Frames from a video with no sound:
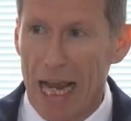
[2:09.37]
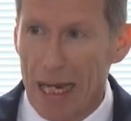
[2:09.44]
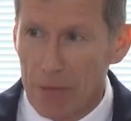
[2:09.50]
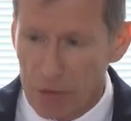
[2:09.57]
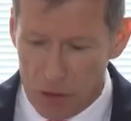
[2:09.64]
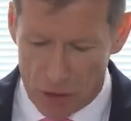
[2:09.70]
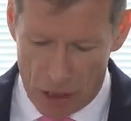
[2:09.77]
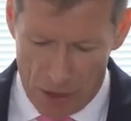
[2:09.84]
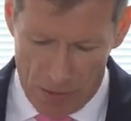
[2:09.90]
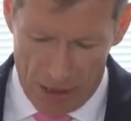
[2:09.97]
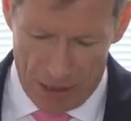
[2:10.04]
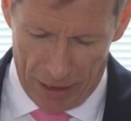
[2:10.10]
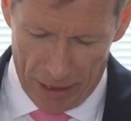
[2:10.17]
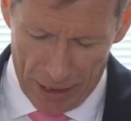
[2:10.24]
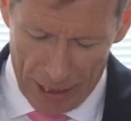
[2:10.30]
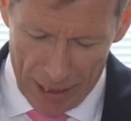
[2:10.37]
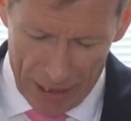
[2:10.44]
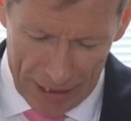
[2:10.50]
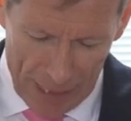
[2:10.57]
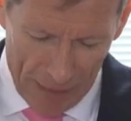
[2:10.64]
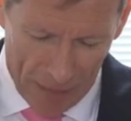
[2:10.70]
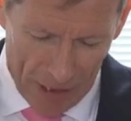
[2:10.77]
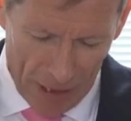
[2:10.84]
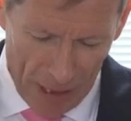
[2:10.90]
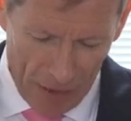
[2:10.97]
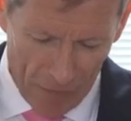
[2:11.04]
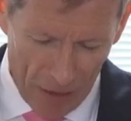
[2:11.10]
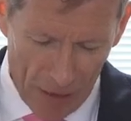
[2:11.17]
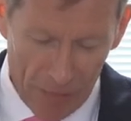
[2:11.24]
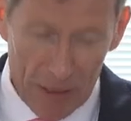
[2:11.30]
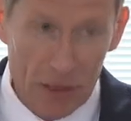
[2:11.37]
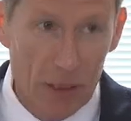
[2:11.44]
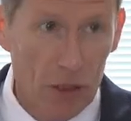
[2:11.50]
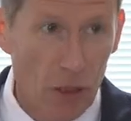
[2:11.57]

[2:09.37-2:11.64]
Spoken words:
outgoing Deputy Governor, Mr.